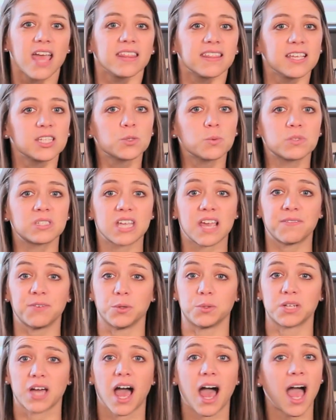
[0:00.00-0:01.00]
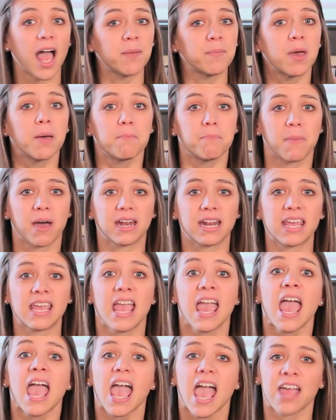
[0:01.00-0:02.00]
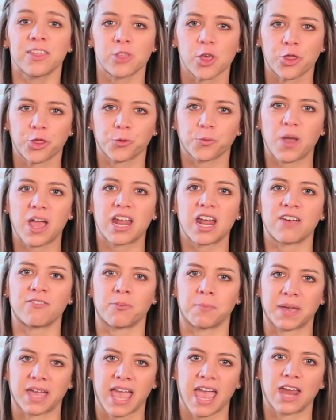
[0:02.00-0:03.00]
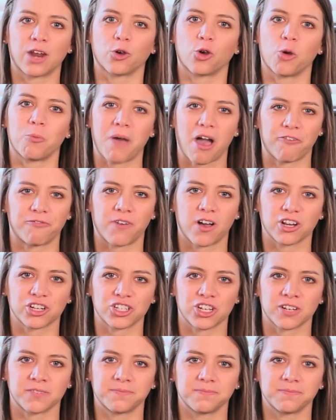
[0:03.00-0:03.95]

This will save you time, money, and the threat of a mechanical malfunction.